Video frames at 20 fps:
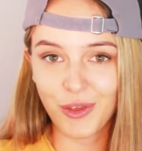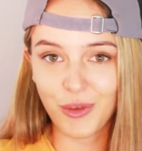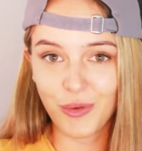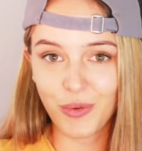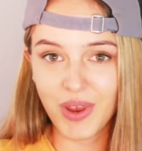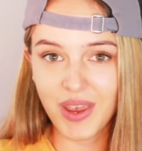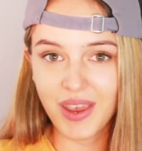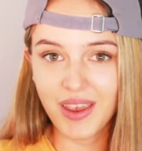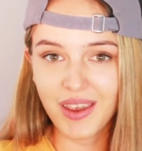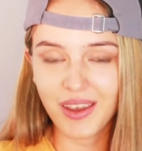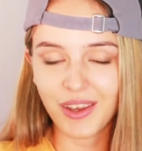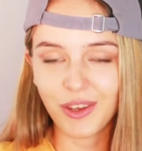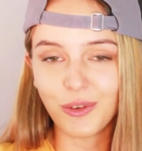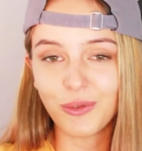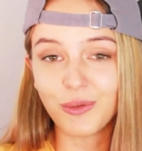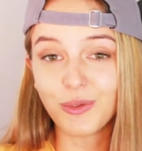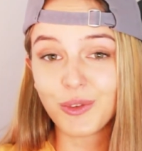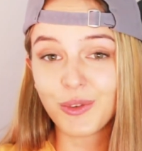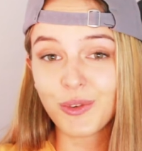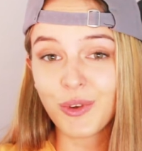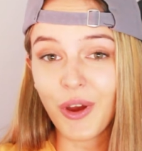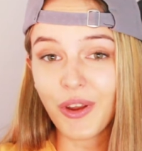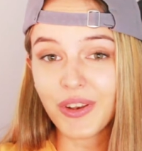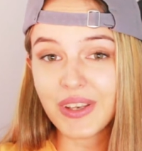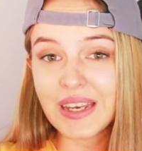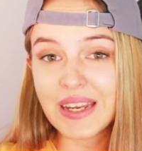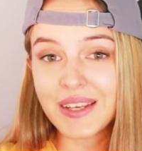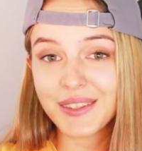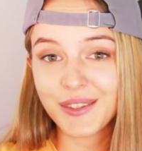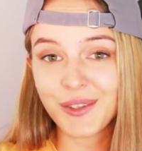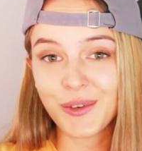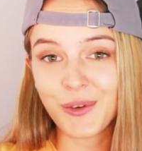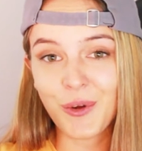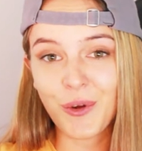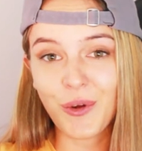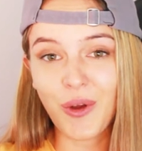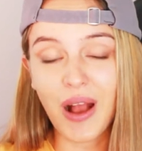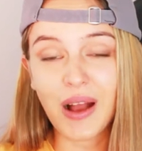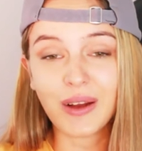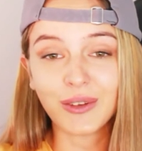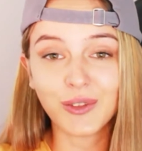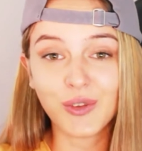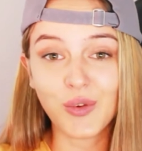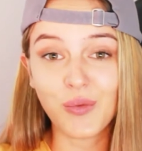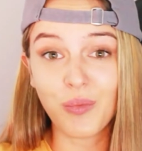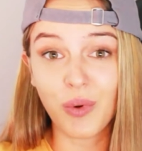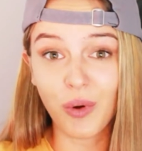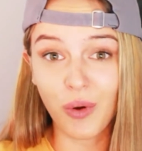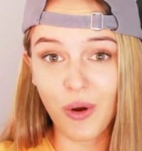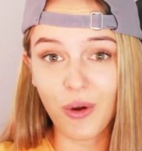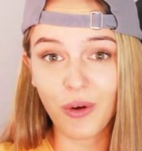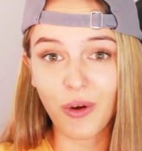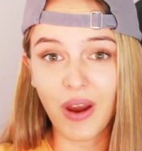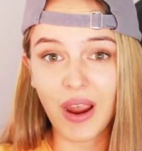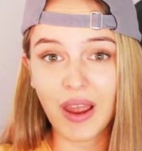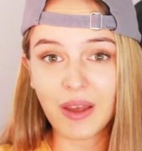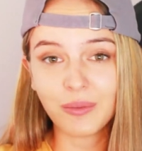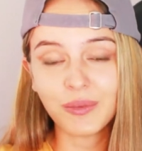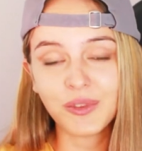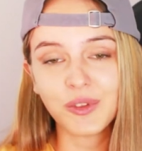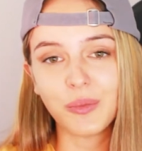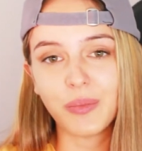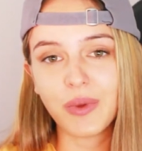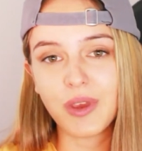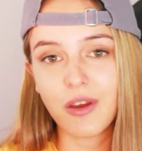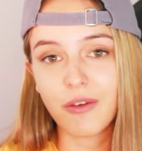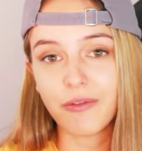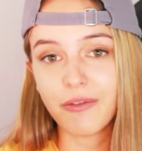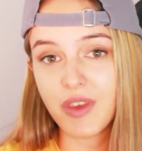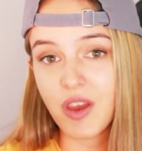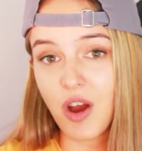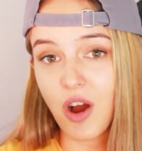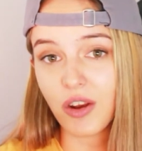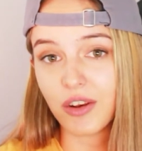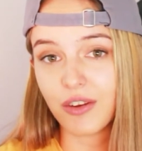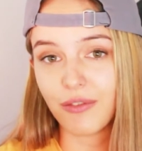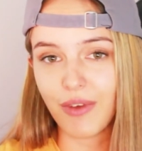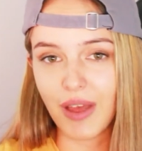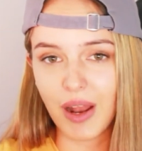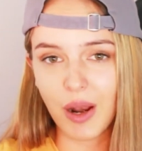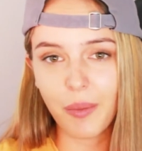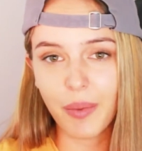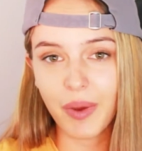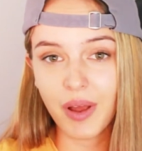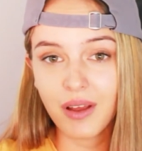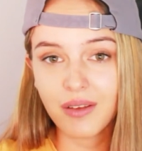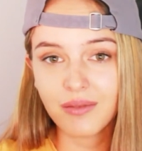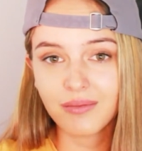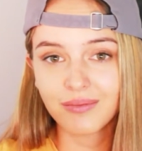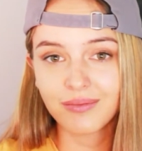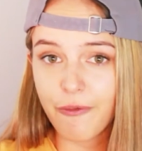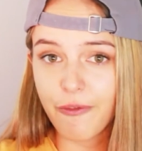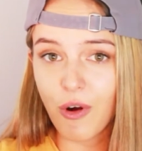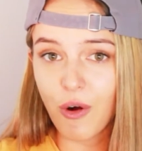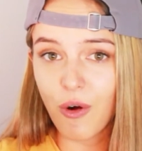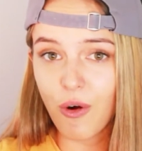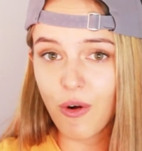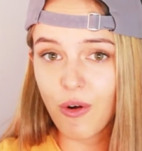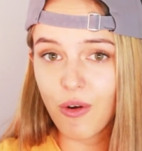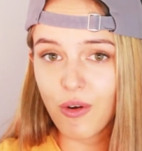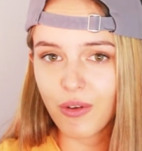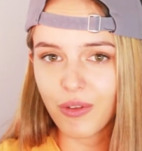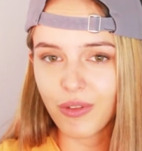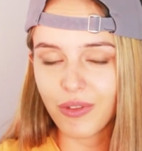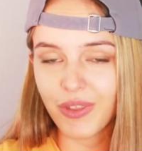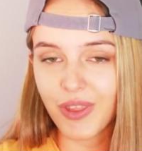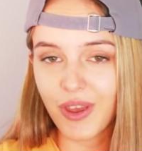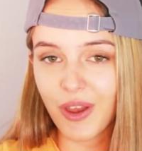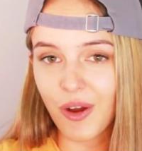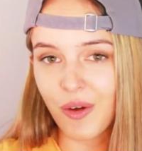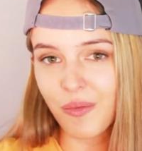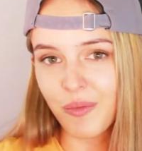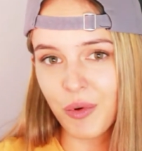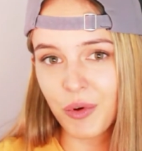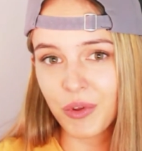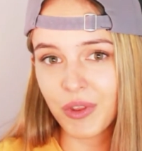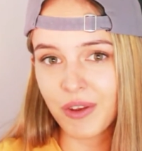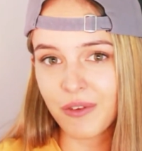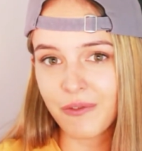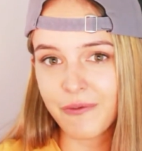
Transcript: 3. You do not need to know how to program to be a VR developer. 4. There are more